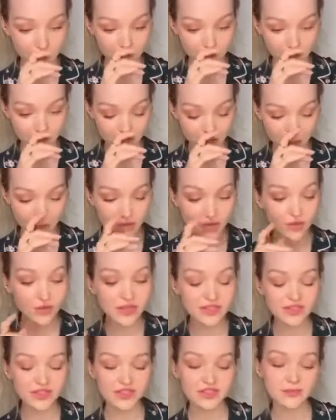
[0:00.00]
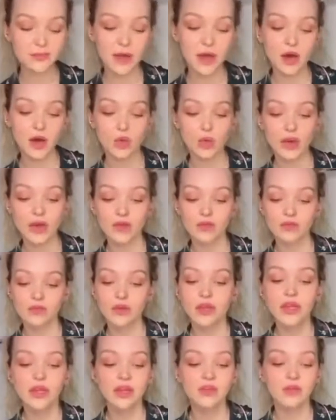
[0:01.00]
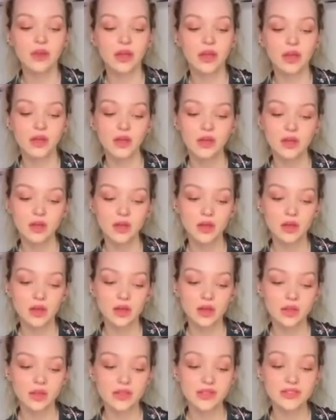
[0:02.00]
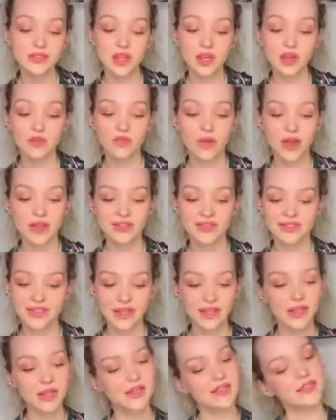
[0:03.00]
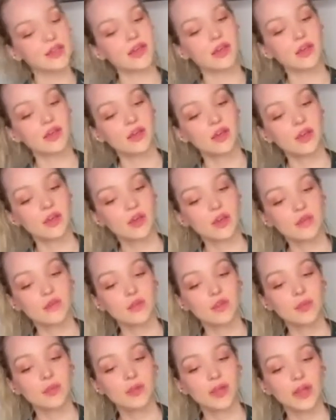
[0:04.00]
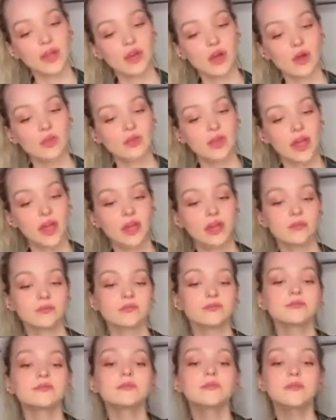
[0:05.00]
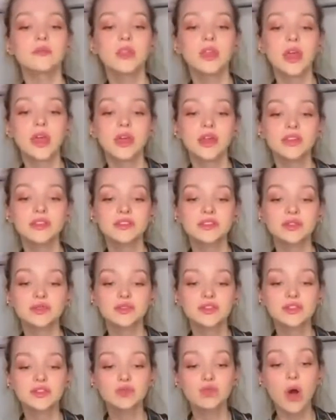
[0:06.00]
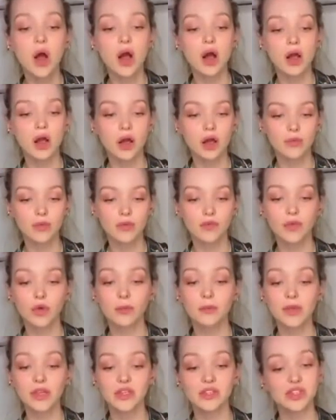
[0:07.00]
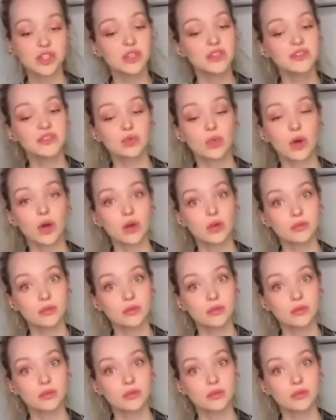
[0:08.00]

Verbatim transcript: But when the recess bell went ringety ring, this kid ran zingety zing for the playground gate. Katie Sue swung before Mean Jean swung.